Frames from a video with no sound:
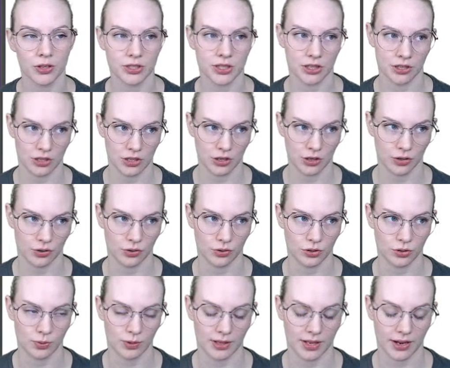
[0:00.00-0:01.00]
can
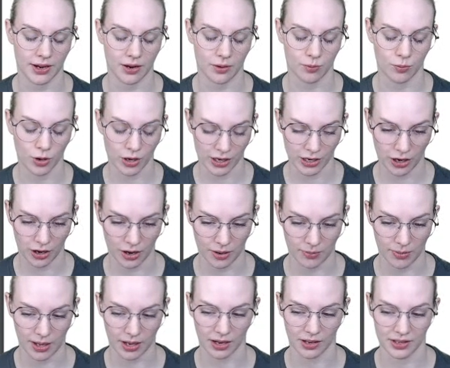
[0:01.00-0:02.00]
use when they're working on a
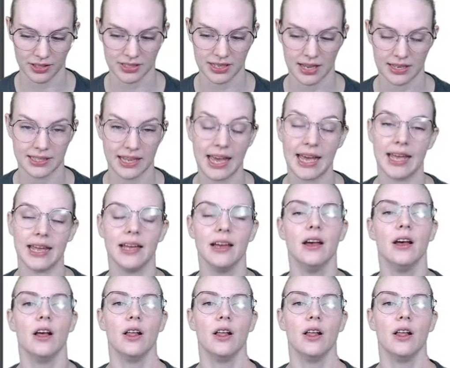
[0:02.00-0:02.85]
model that says, hey,